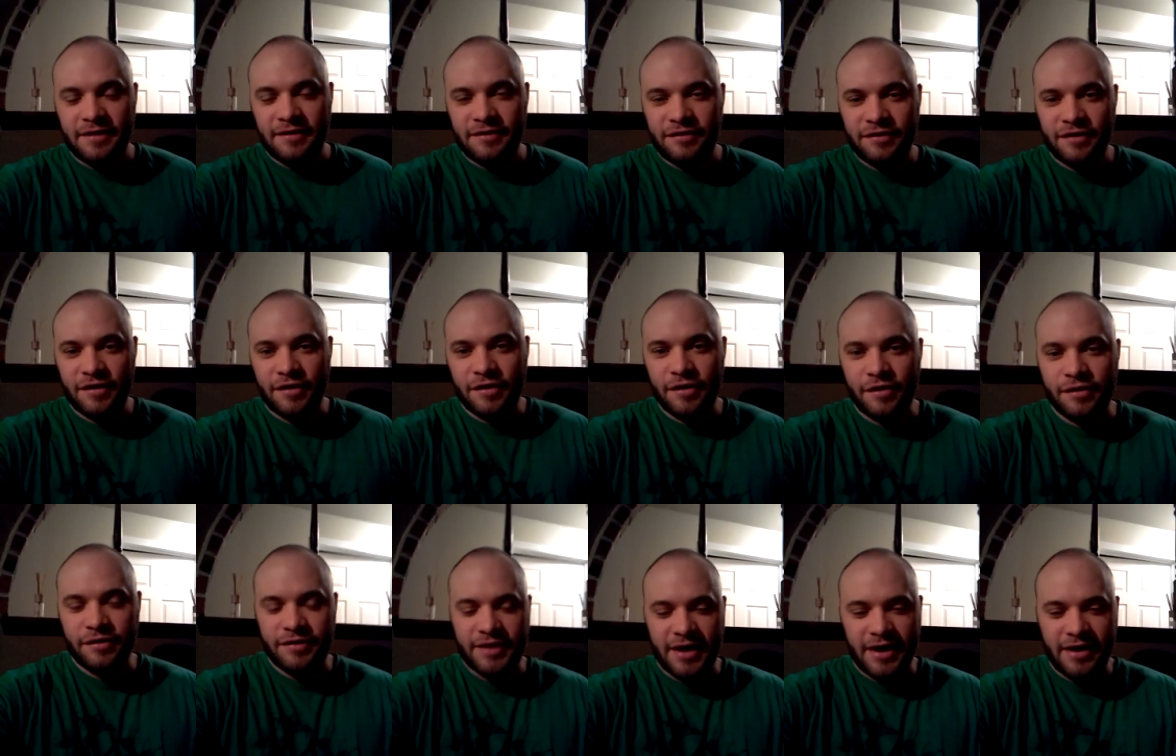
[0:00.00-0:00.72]

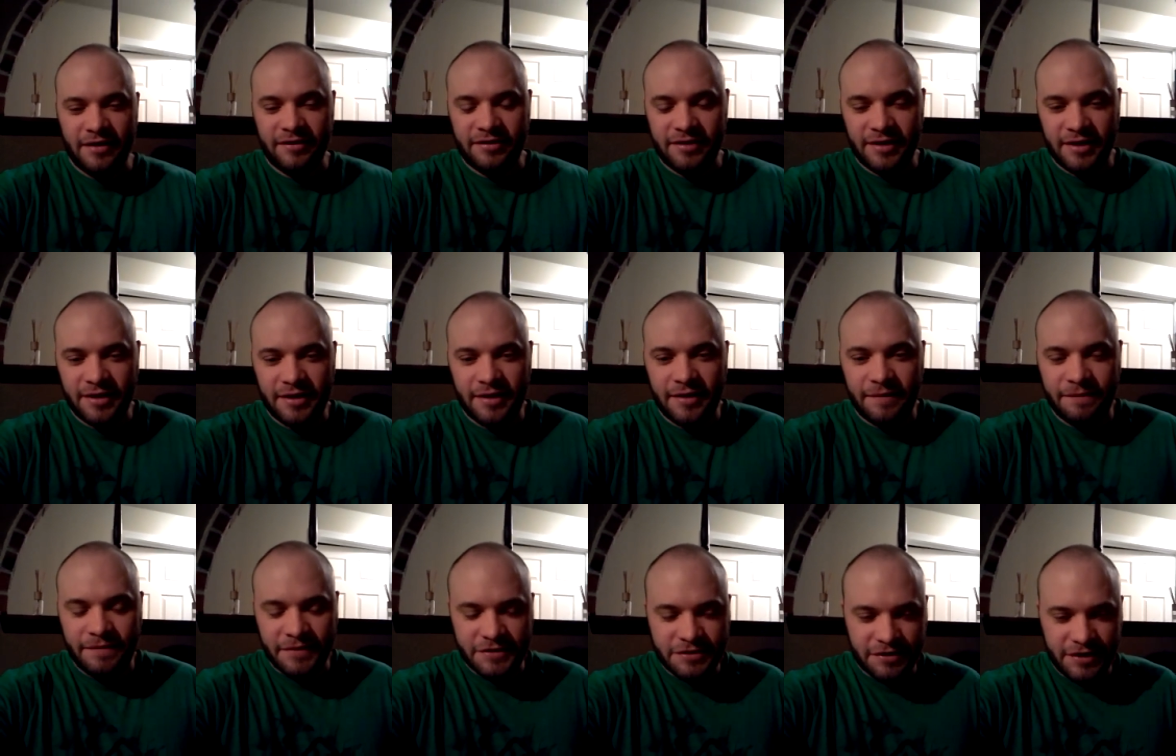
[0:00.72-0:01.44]
So that is the
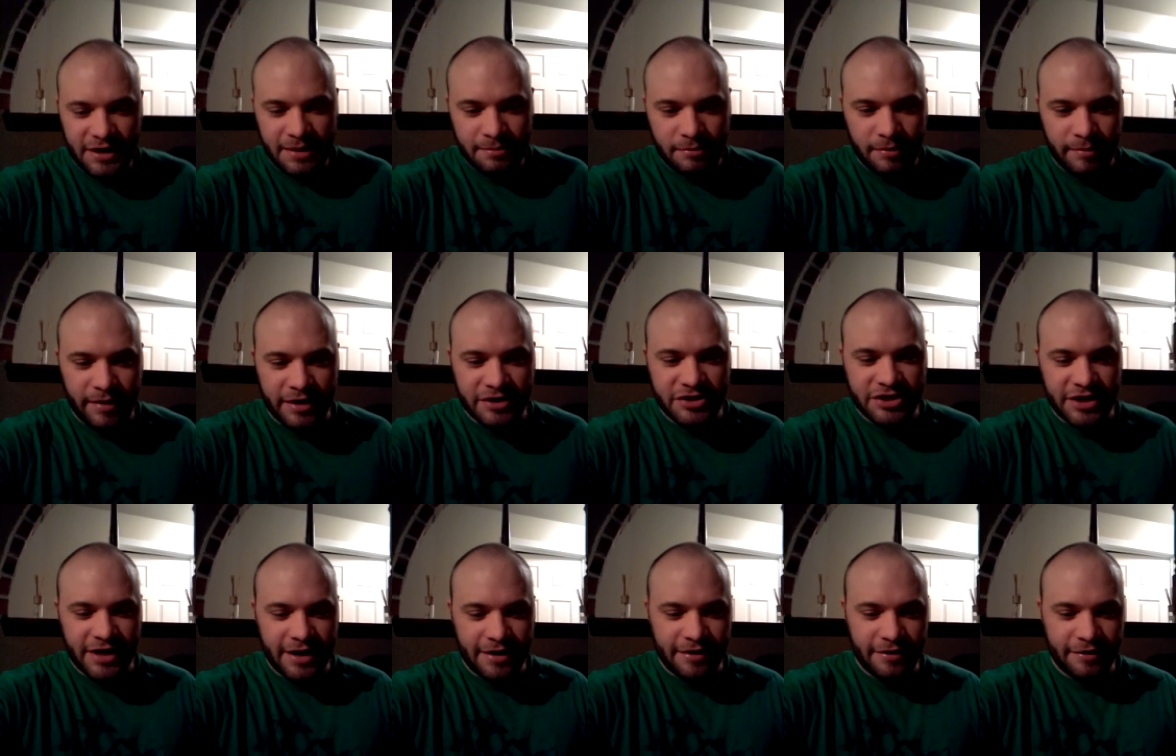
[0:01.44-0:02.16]
official name of my
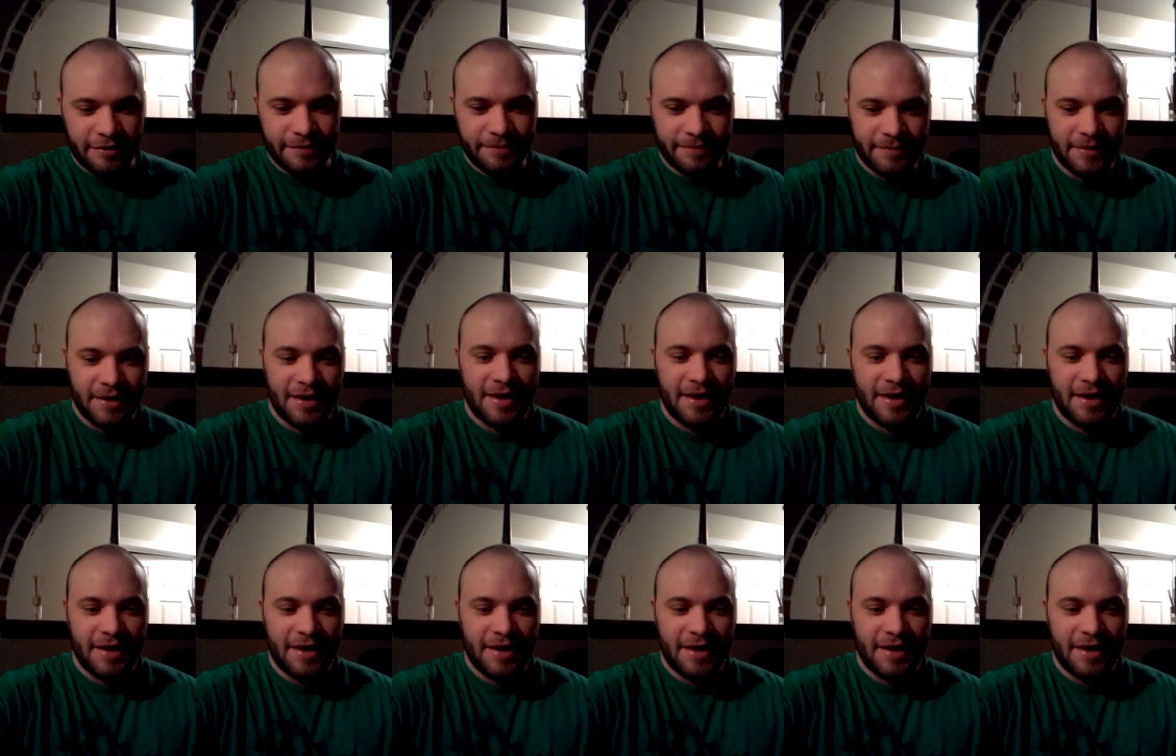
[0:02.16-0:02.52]
channel,